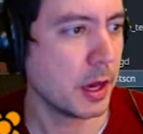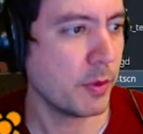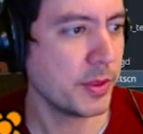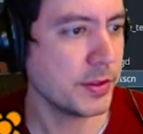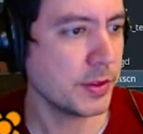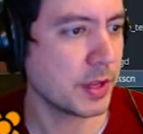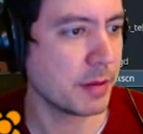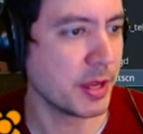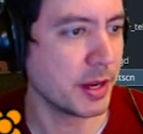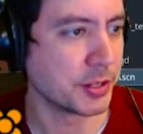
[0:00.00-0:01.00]
Oh, well, this is going to
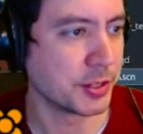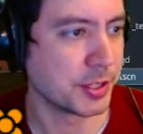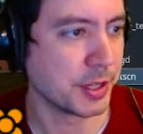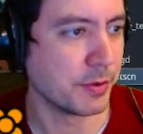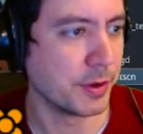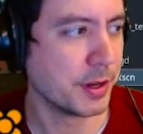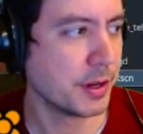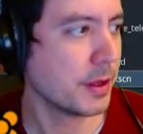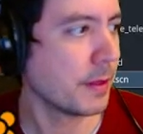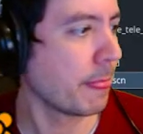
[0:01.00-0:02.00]
be an interesting one.
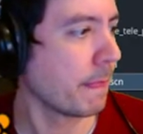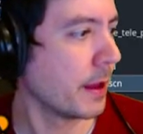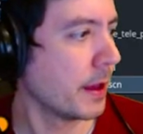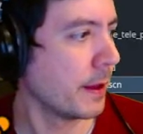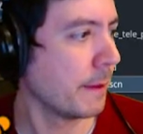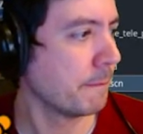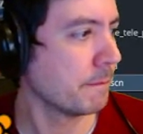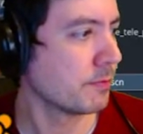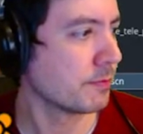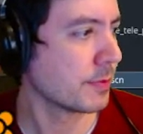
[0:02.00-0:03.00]

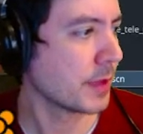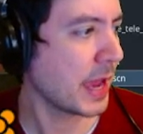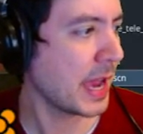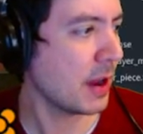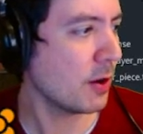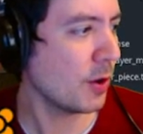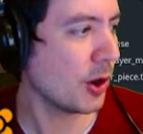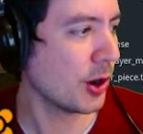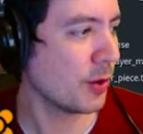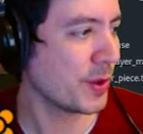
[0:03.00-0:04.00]
How
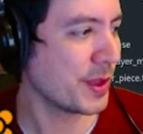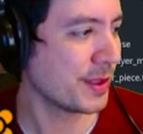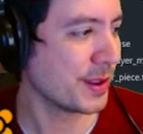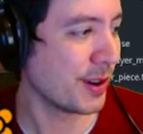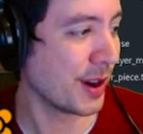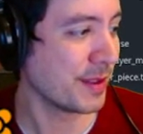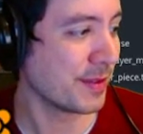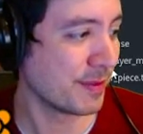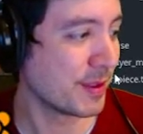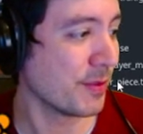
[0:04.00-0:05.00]
are we... All right, get